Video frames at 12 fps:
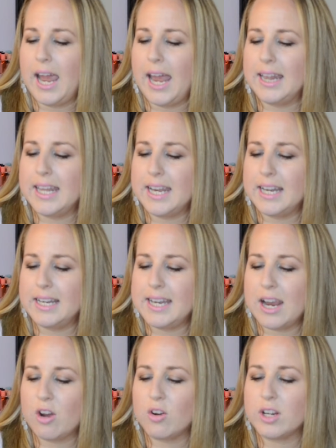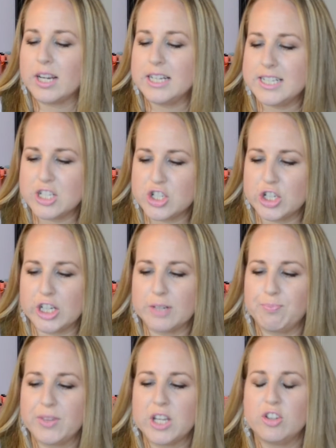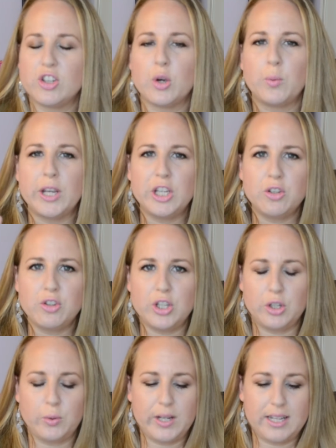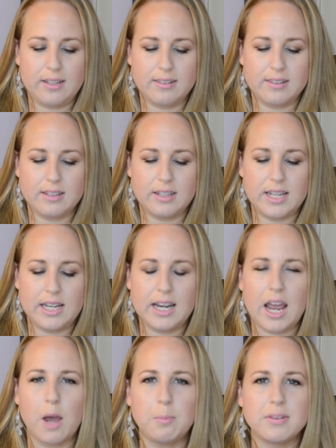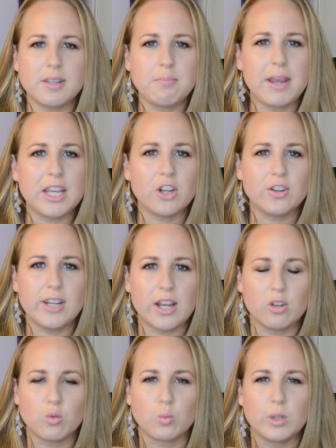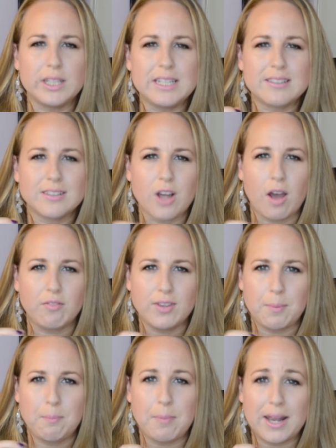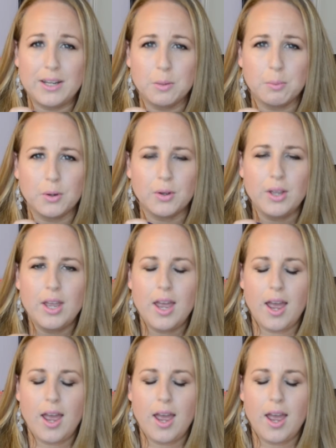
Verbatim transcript: and then Nail Conditioner. So what you do is it helps to make your nails really soft and bendable.